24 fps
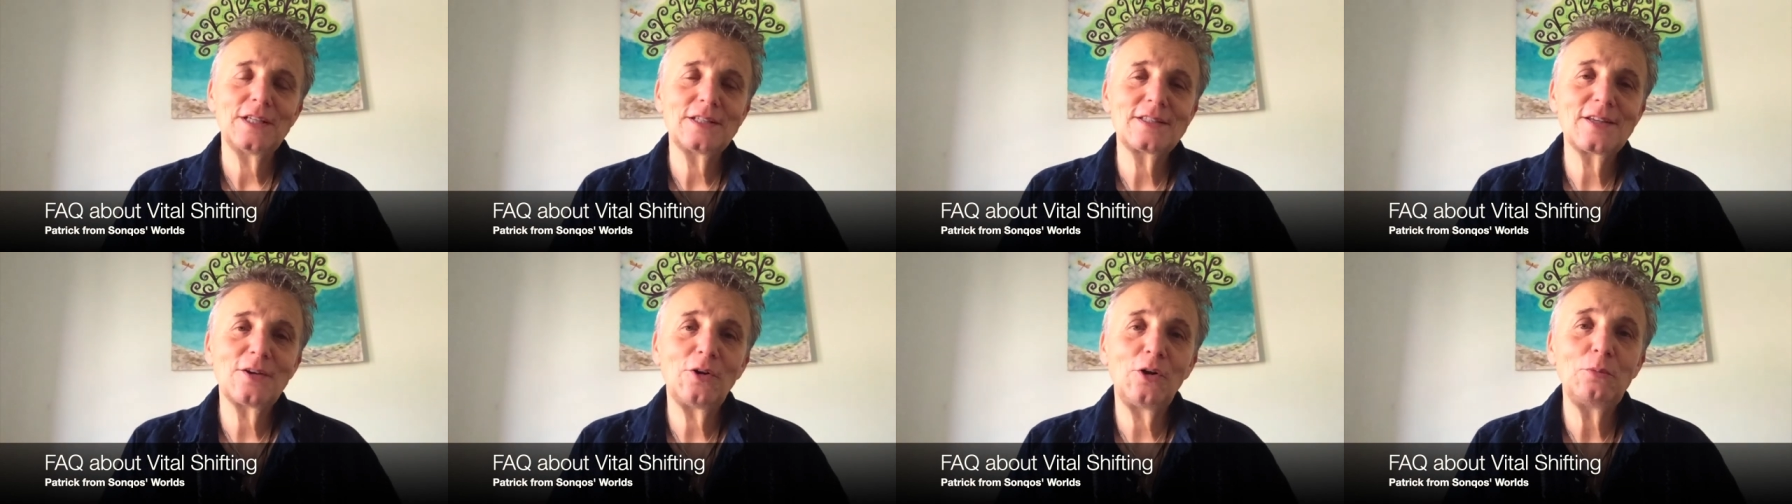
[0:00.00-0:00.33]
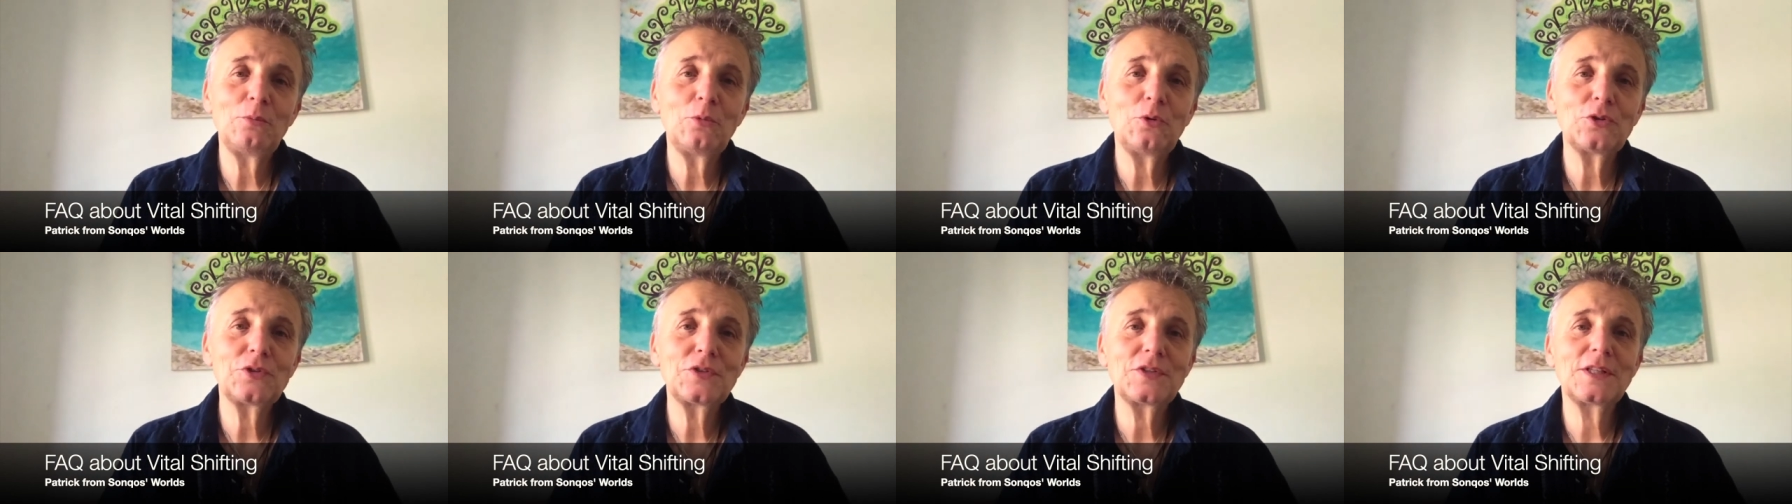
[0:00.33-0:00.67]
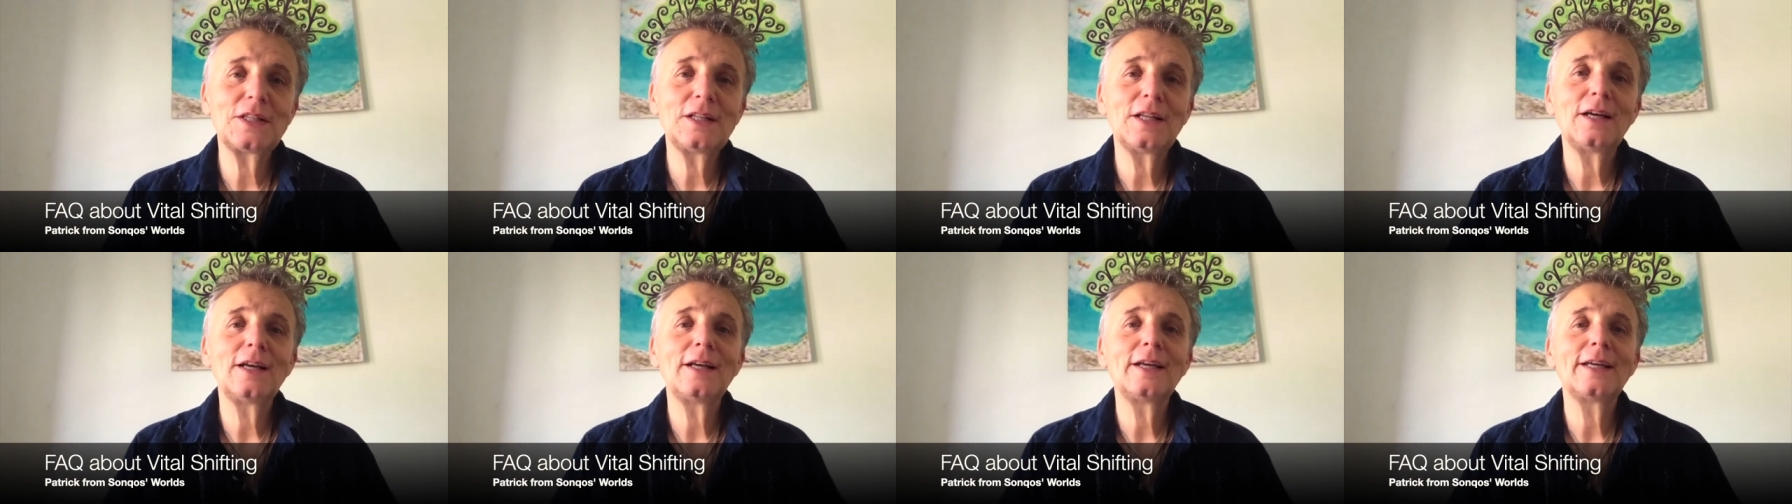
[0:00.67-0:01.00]
It's
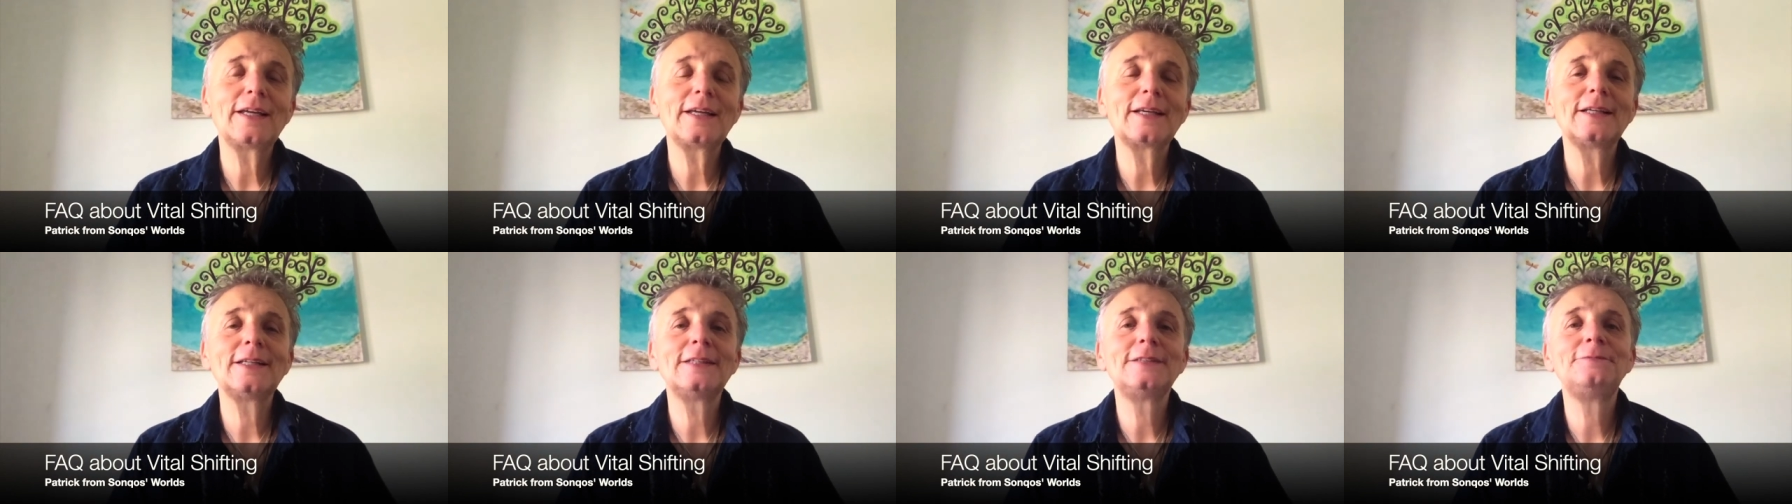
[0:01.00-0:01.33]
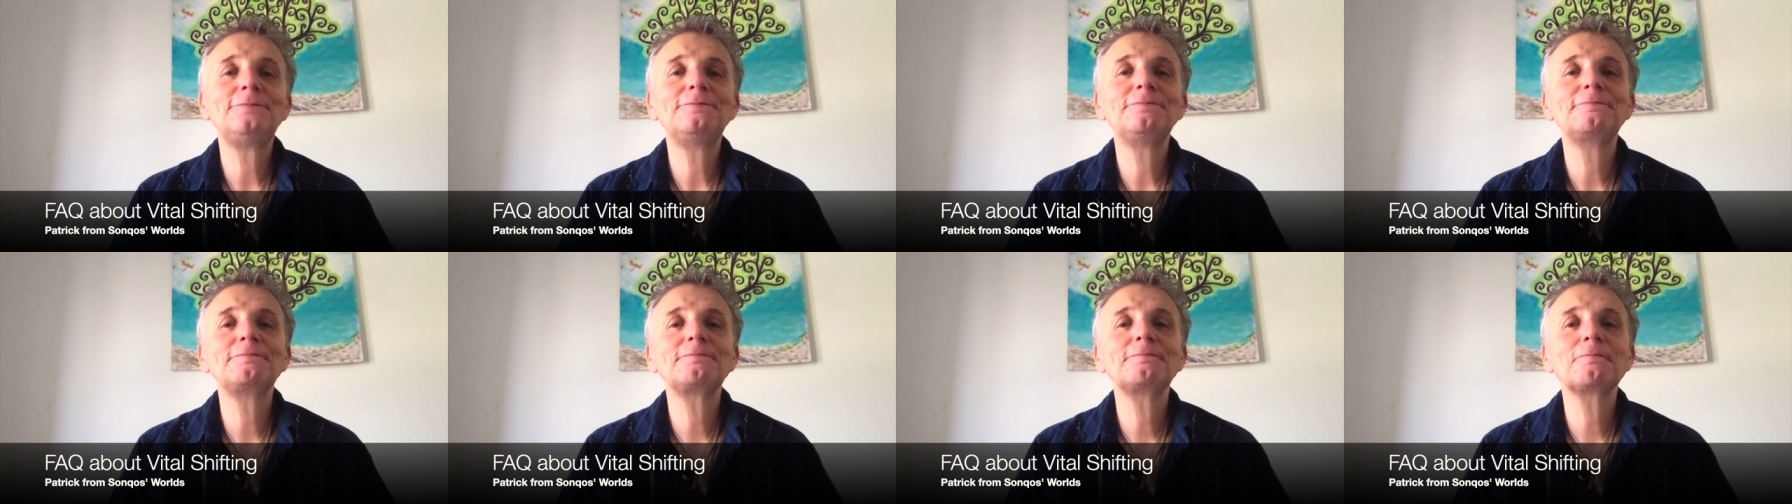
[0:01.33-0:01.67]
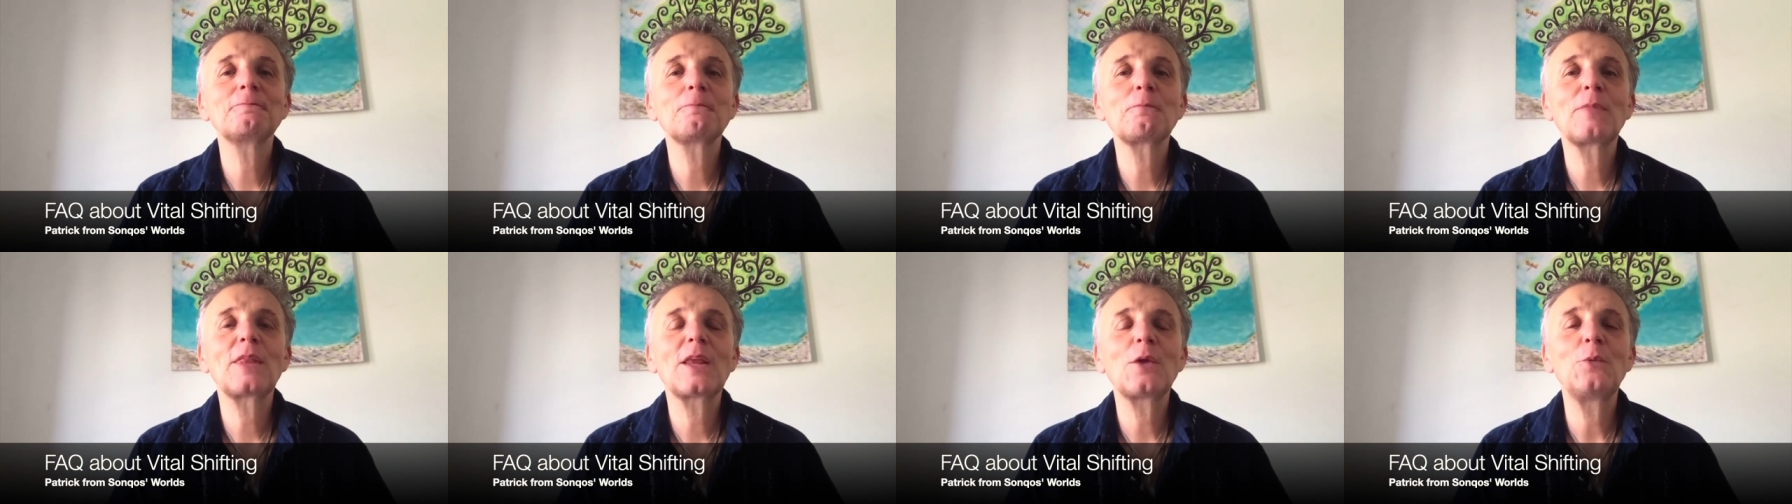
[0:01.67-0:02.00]
almost like
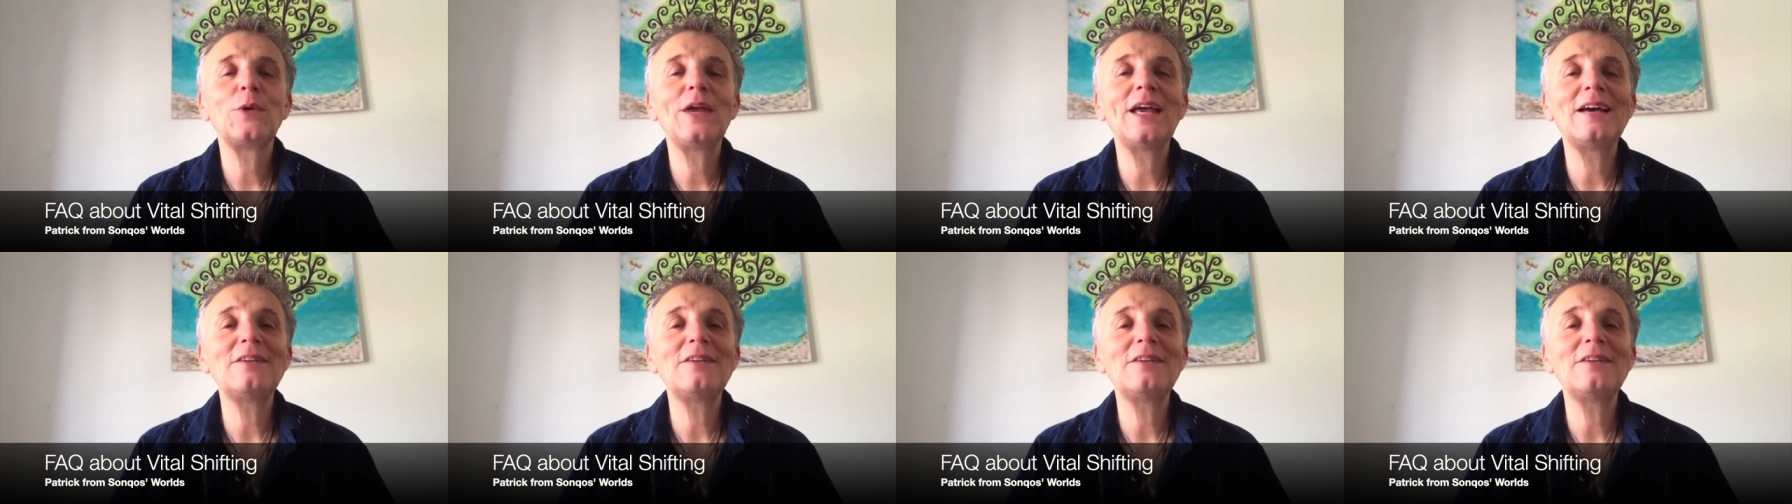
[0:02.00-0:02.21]
we